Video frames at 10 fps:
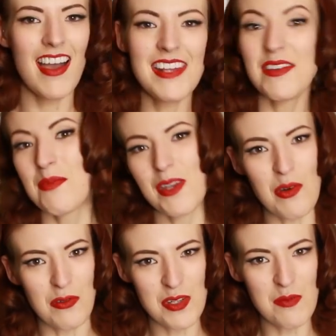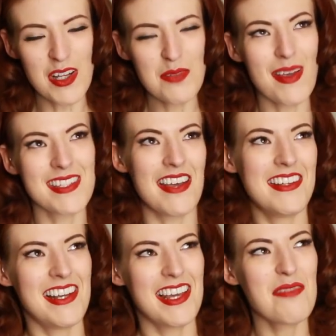I don't want to put you off too much by
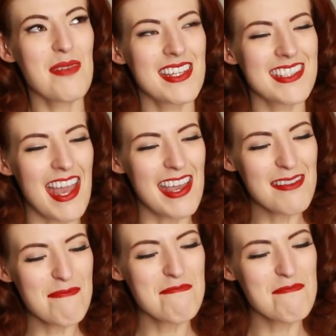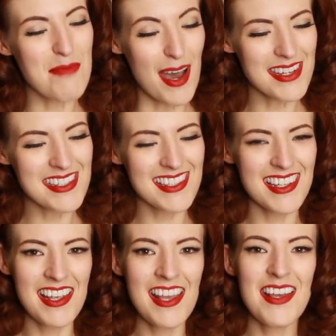sounding like a PSA, but
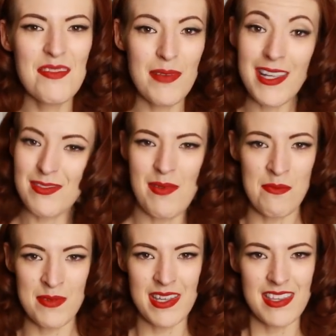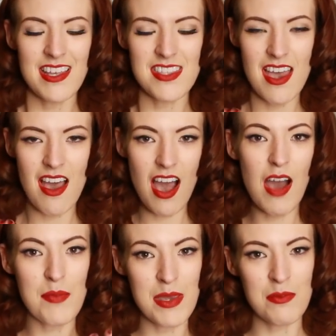please remember that there
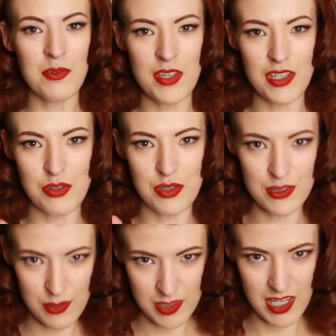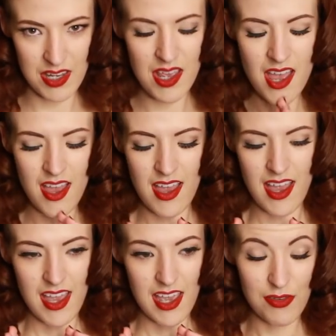are people that you can talk to
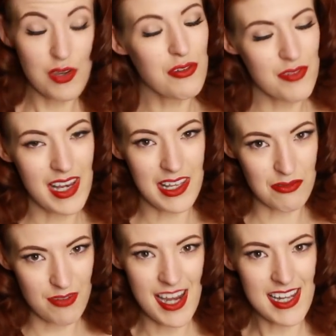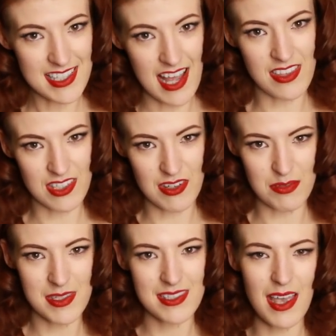if you're feeling really sad this
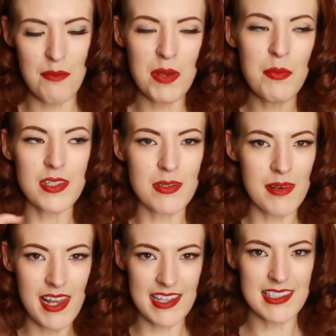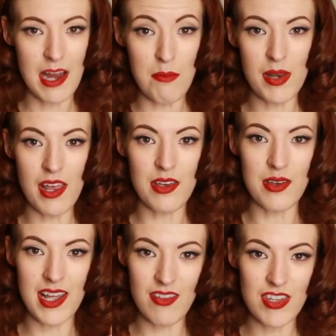Christmas. I'm going to put some links down
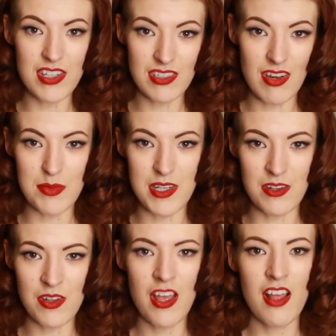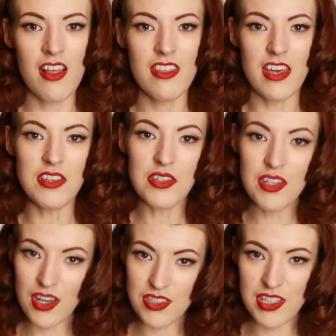below in the description that you can
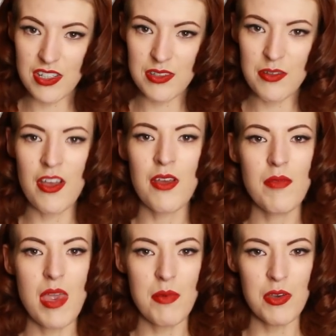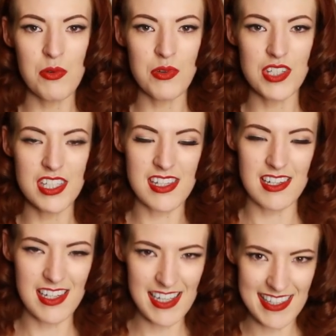go to people who will
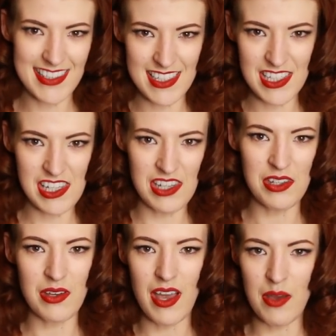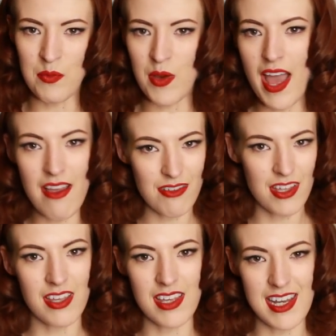just listen to you and
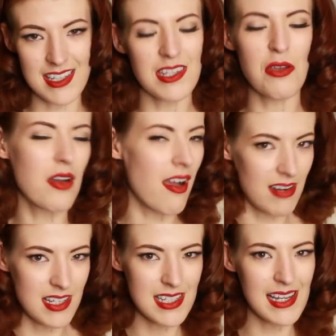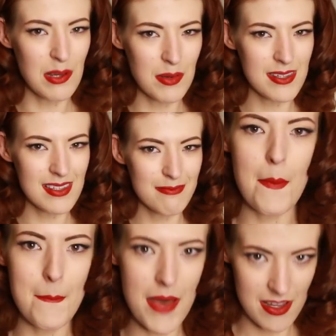whatever it is that you're currently dealing with.
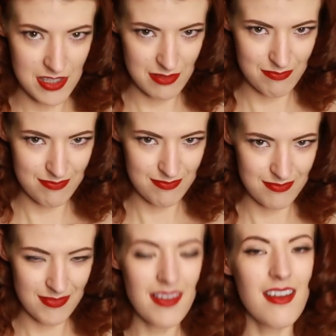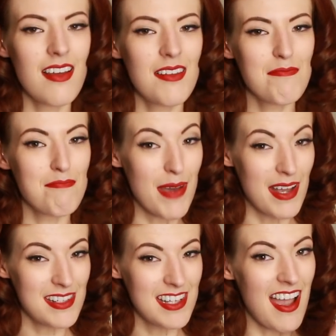But,
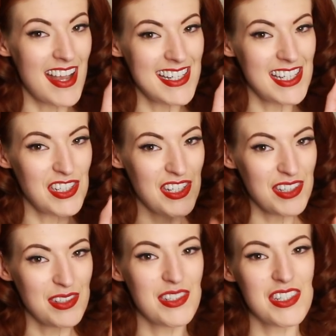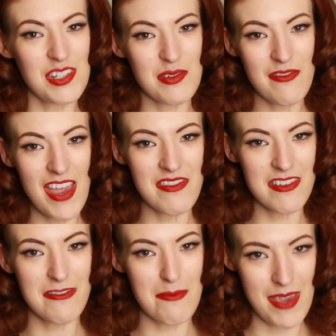but I need you to do a
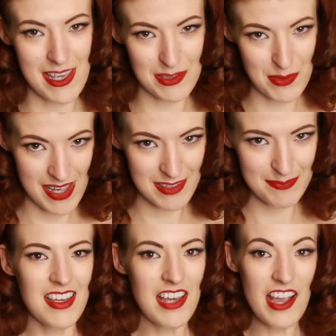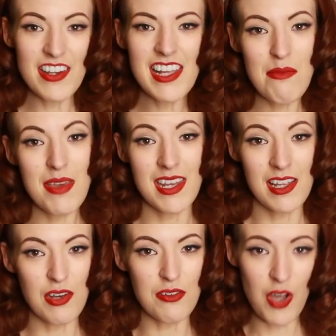favour for me as well. Currently I'm getting
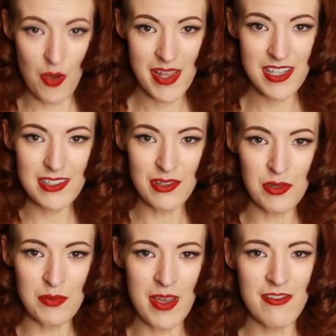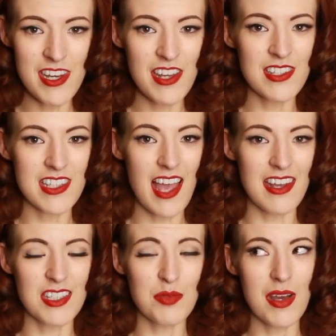a lot of comments on all of my videos
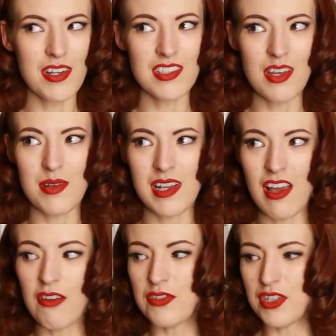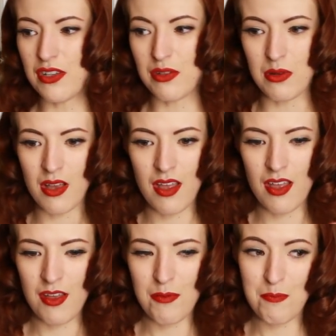and as much as I would love to
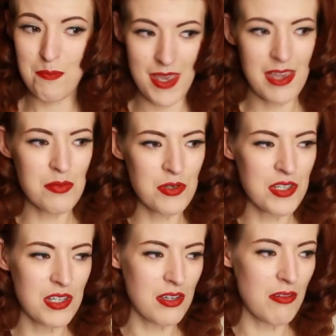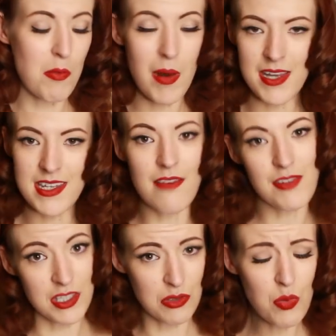be able to reply to
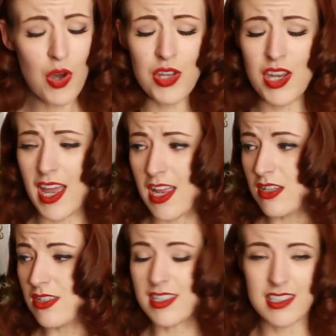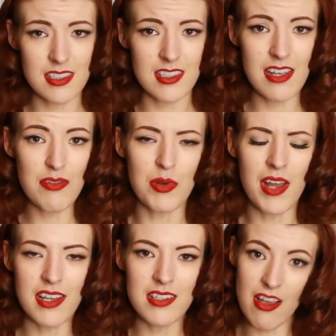every single one and see everyone,
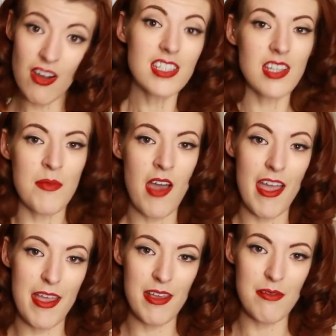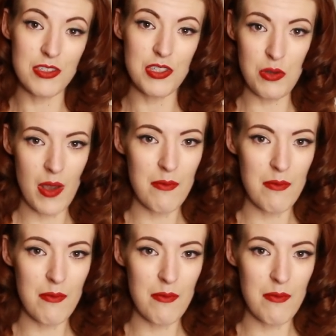I, there are some that I do